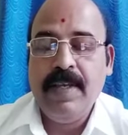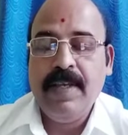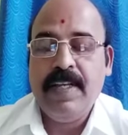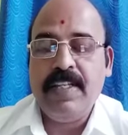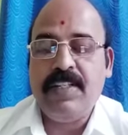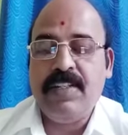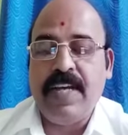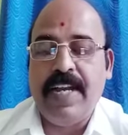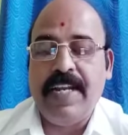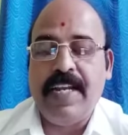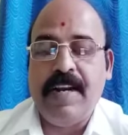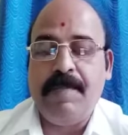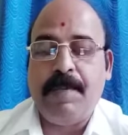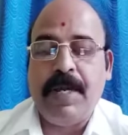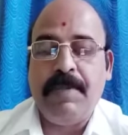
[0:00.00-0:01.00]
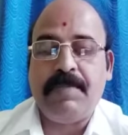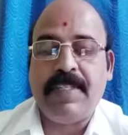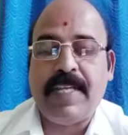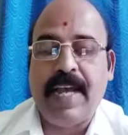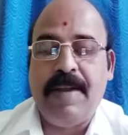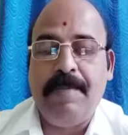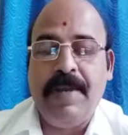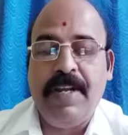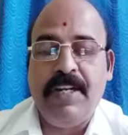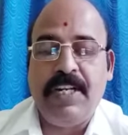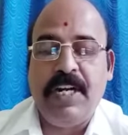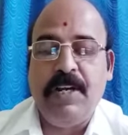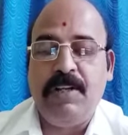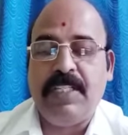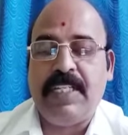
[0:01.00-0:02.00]
Historical poems can be
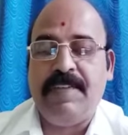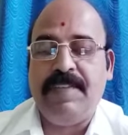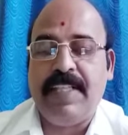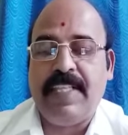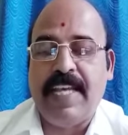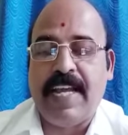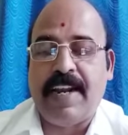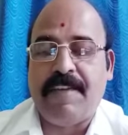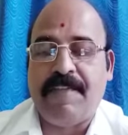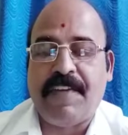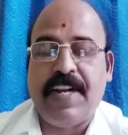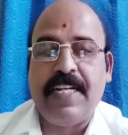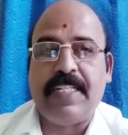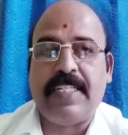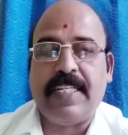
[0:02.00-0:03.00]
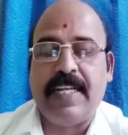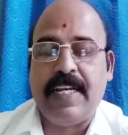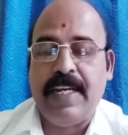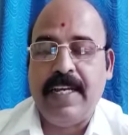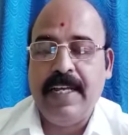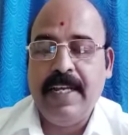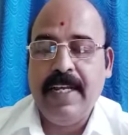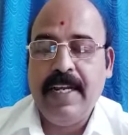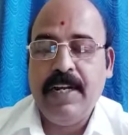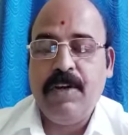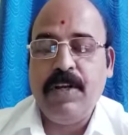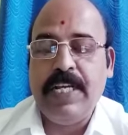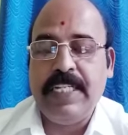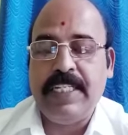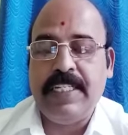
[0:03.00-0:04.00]
introduced with a reference to
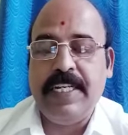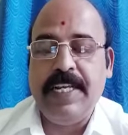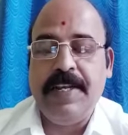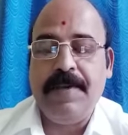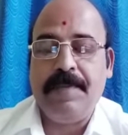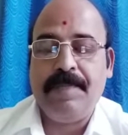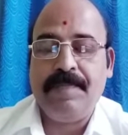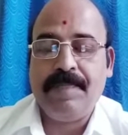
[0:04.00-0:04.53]
history.